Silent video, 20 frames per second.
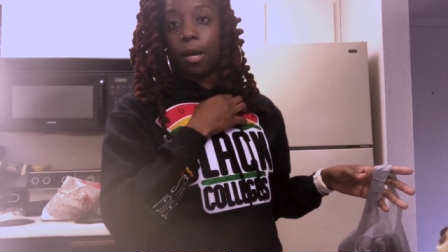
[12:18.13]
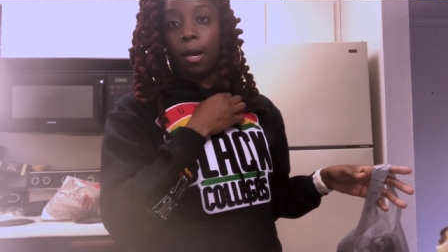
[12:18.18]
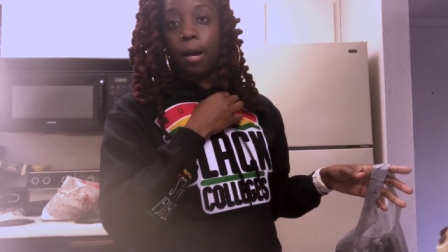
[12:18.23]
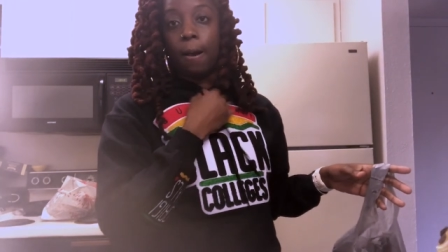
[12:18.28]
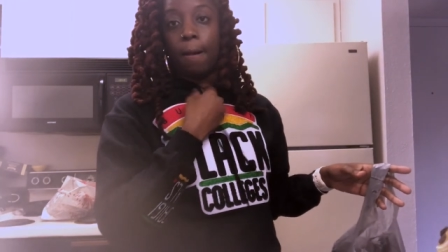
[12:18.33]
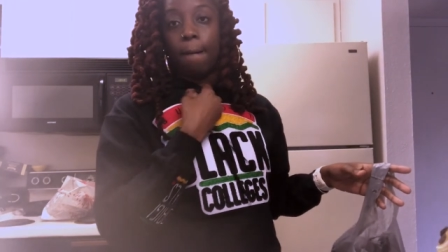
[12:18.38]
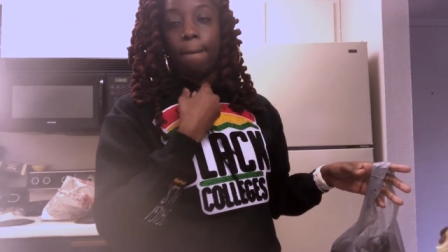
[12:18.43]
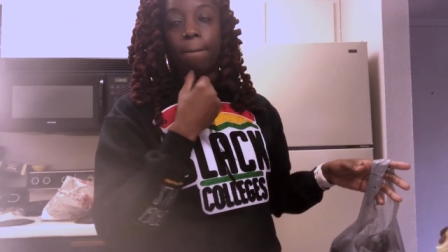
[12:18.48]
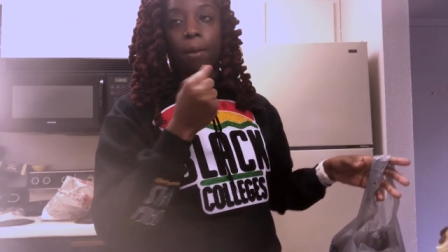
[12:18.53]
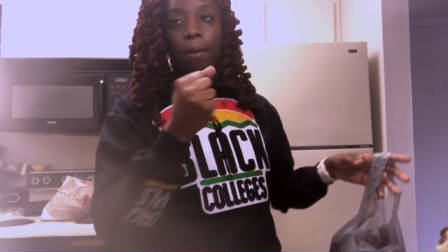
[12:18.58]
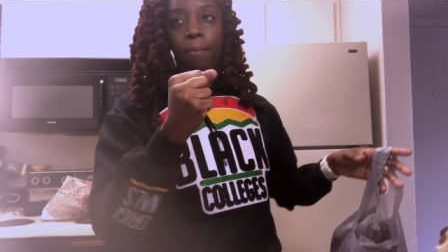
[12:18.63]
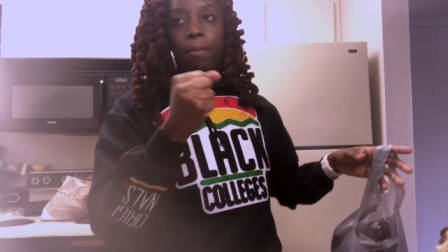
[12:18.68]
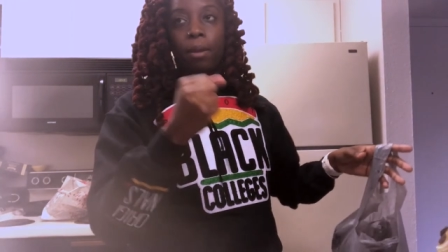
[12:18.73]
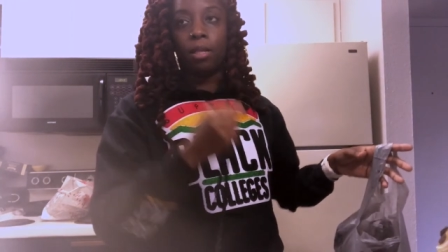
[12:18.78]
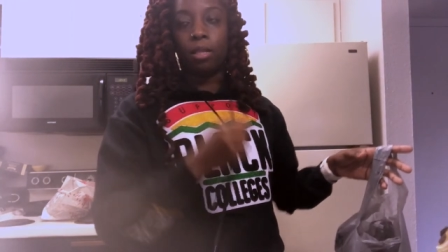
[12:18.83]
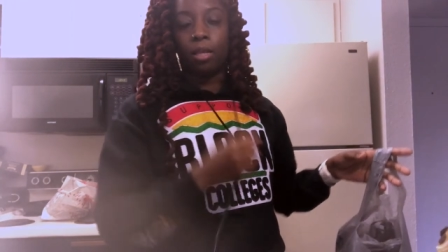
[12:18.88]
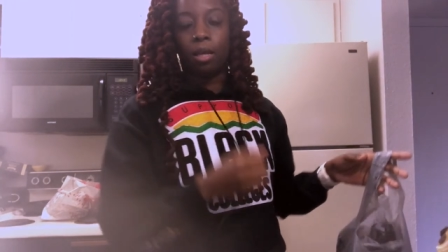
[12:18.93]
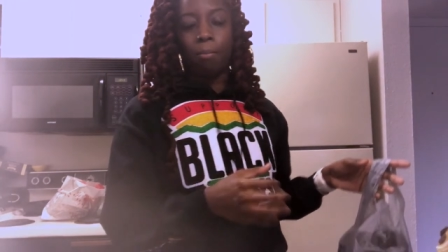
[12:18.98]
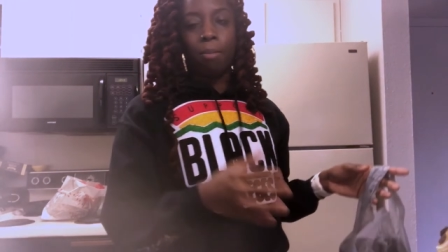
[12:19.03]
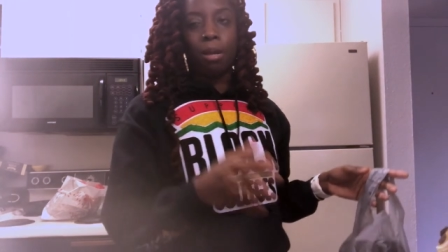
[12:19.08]
um, I make
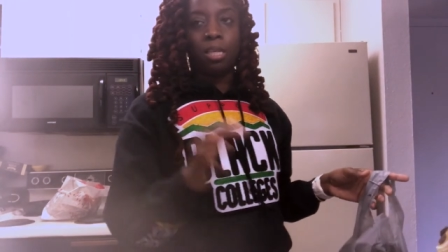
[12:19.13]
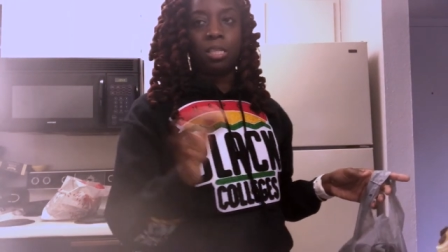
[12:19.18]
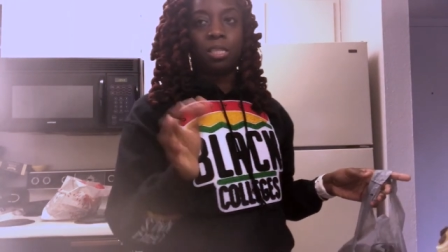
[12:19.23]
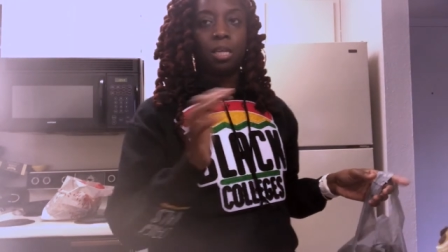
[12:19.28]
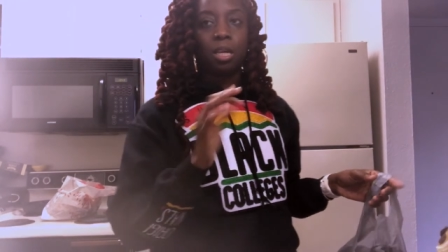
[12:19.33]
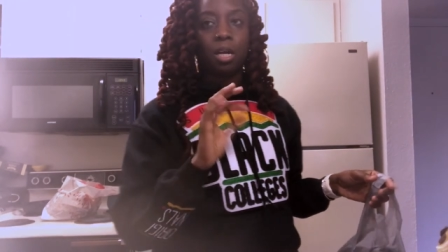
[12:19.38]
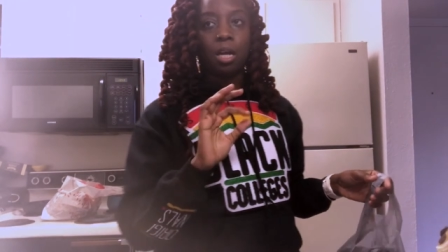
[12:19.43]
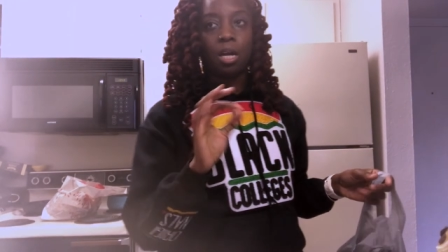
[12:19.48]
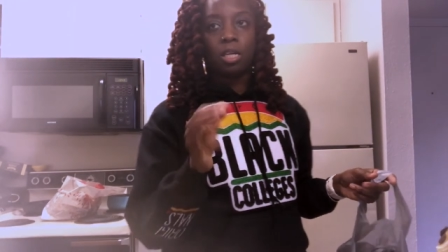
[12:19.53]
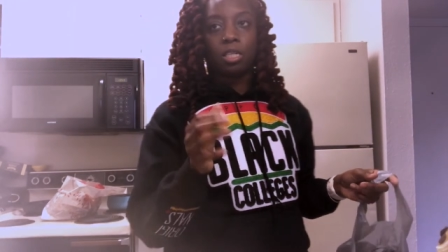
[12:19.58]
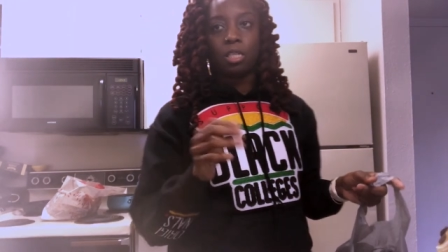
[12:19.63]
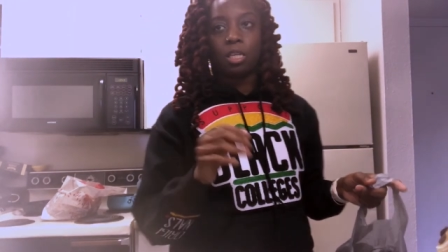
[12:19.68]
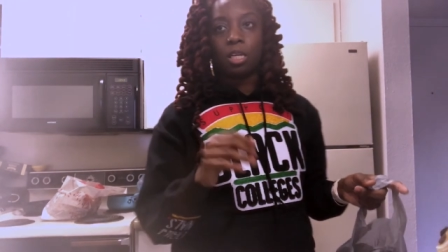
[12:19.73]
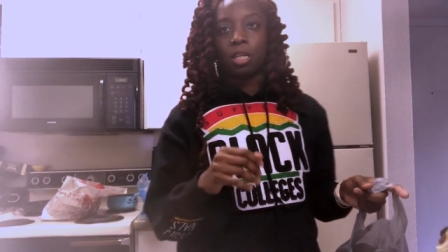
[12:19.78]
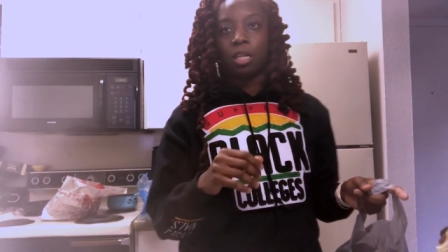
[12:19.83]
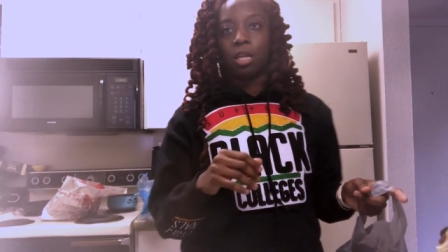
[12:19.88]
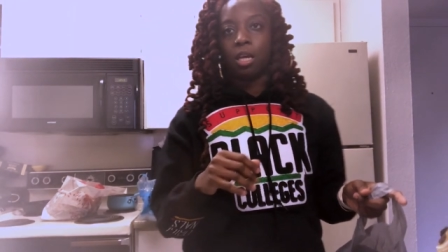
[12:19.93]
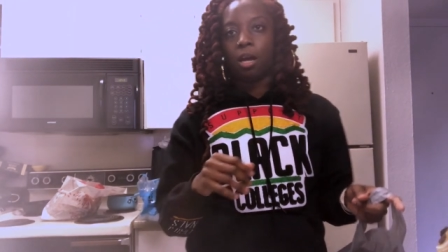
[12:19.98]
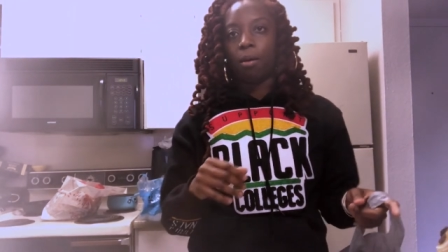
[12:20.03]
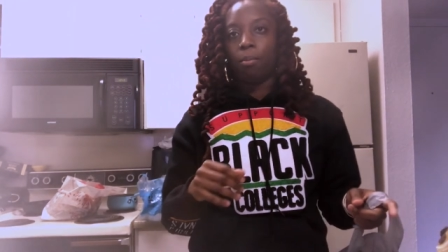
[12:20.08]
that Mexican hot
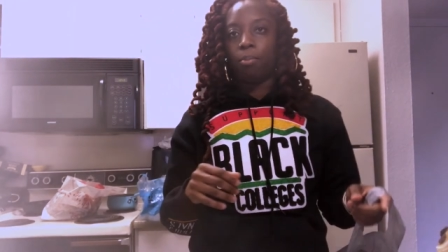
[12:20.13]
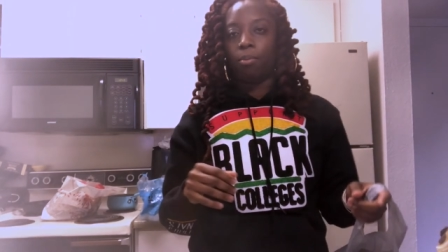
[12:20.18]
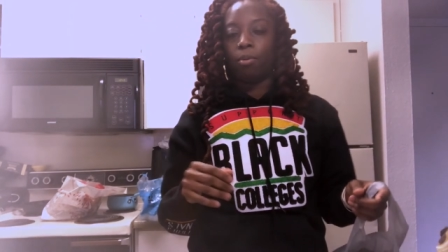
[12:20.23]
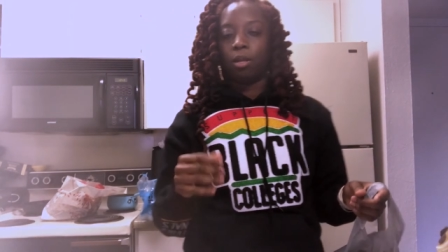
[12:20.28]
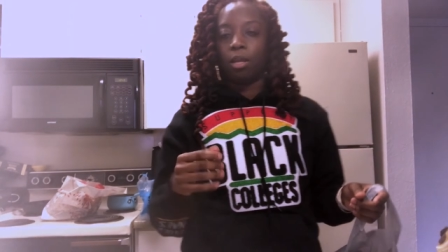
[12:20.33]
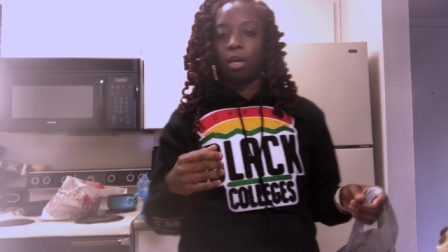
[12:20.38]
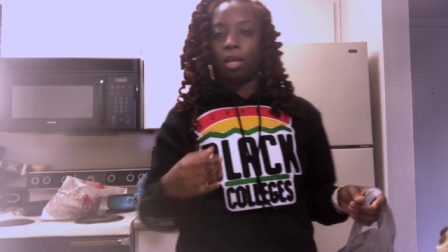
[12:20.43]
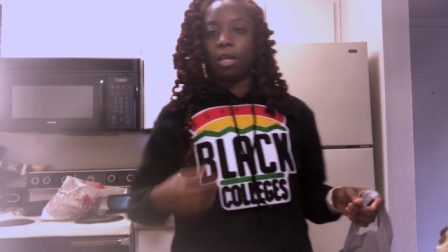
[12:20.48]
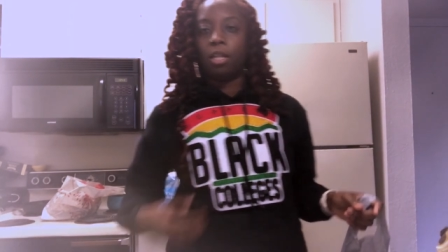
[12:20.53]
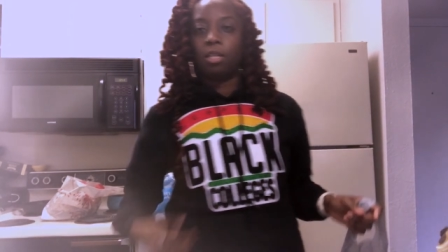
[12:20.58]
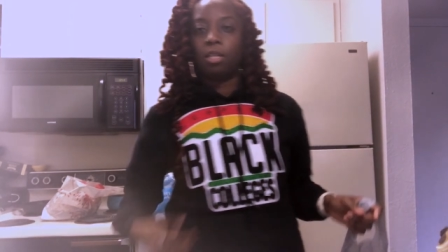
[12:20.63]
chocolate. I'll put like